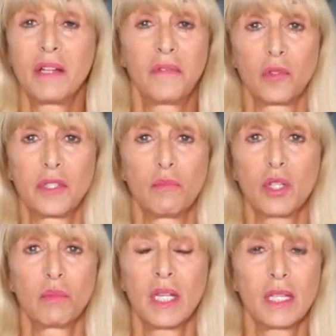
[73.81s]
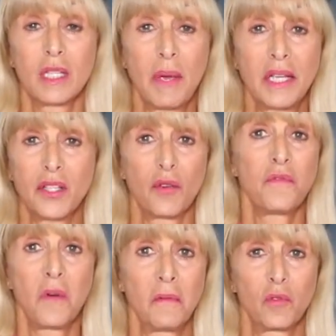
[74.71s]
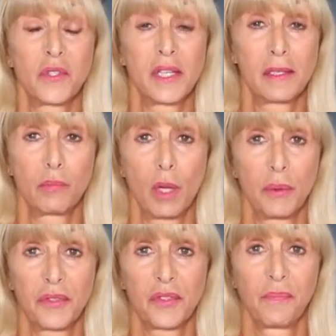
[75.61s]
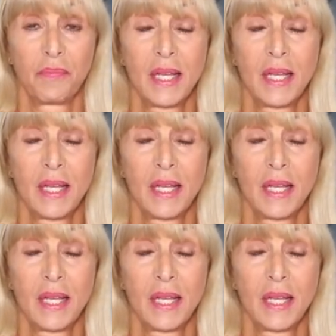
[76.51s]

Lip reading: of your symptoms in the space of 5 or 6 months.